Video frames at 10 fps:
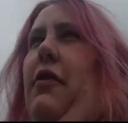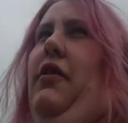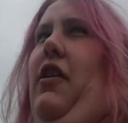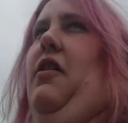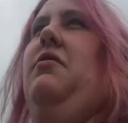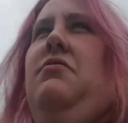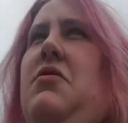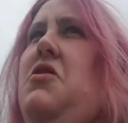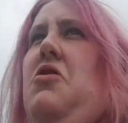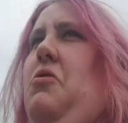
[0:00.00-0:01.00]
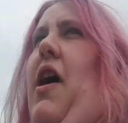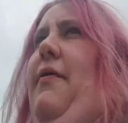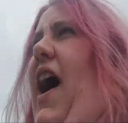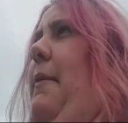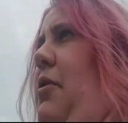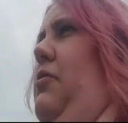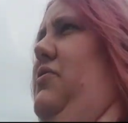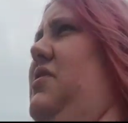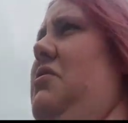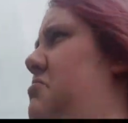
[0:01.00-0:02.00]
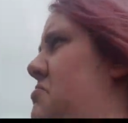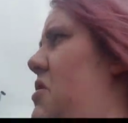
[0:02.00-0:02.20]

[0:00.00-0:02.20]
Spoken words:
through the whatever Apple's